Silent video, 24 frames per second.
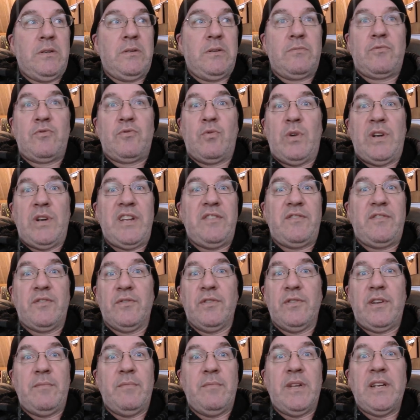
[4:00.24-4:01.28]

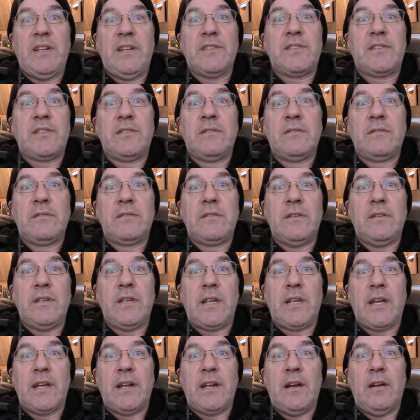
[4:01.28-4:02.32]
20-30 minutes till you
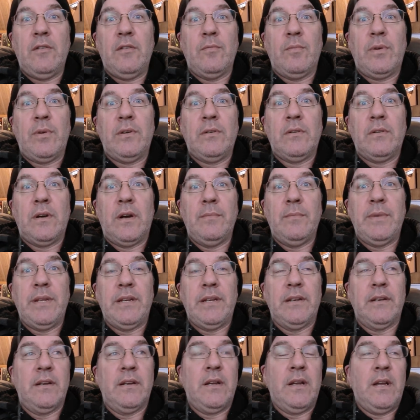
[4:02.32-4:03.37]
get help. I
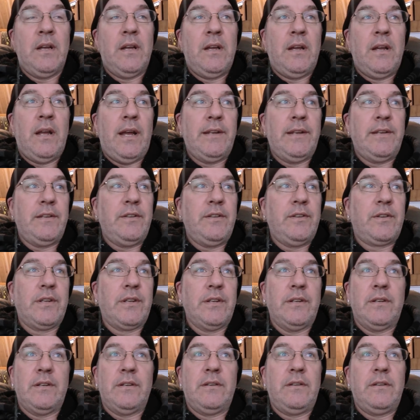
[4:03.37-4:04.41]
mean, and you
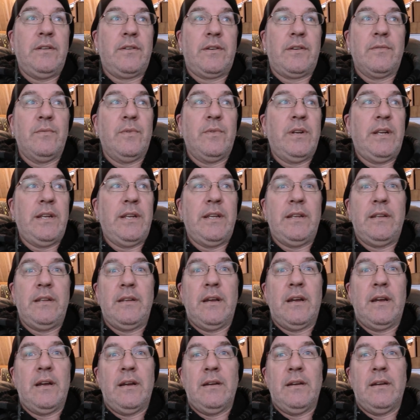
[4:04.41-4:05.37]
can really